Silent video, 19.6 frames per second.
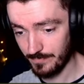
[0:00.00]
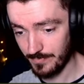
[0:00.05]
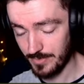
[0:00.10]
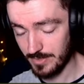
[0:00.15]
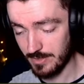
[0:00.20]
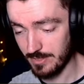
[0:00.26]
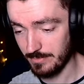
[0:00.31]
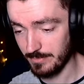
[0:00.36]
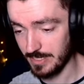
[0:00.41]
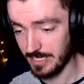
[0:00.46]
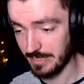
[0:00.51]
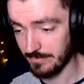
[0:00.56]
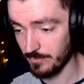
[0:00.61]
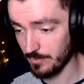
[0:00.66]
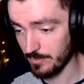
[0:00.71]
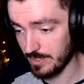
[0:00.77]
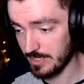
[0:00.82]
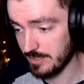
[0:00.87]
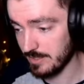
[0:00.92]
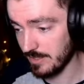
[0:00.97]
Determining
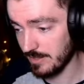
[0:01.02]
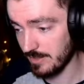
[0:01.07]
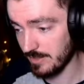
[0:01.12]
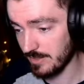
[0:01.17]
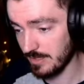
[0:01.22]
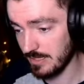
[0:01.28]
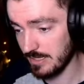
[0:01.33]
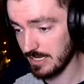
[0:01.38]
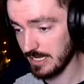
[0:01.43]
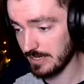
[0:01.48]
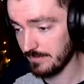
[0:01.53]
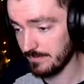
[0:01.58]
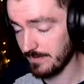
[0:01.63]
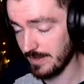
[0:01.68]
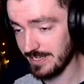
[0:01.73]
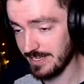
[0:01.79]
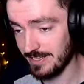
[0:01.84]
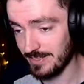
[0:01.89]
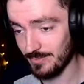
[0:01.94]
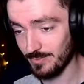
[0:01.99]
everyone's identity and
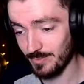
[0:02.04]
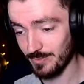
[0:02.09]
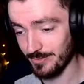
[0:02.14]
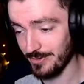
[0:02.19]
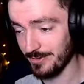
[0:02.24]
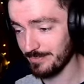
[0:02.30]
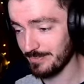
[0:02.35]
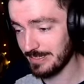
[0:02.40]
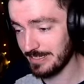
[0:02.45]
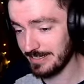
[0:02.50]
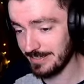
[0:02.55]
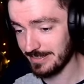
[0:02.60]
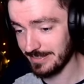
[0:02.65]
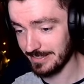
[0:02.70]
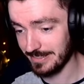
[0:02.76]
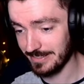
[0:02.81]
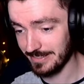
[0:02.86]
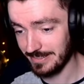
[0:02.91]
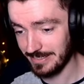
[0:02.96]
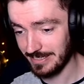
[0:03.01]
fate will not be
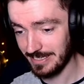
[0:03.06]
easy.